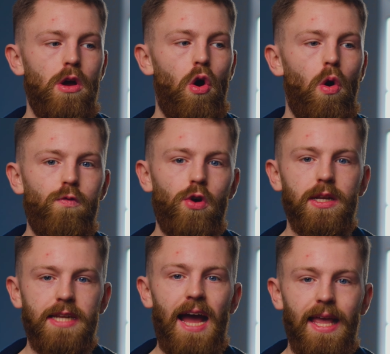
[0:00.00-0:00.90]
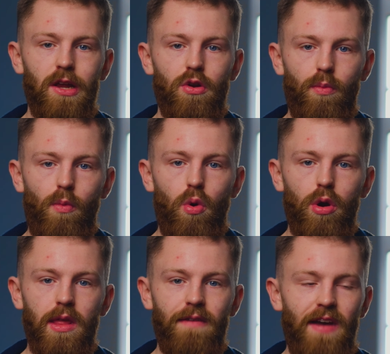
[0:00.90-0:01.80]
over a decade or more,
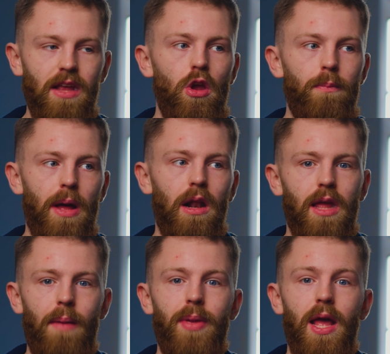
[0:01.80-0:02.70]
the thing you build can be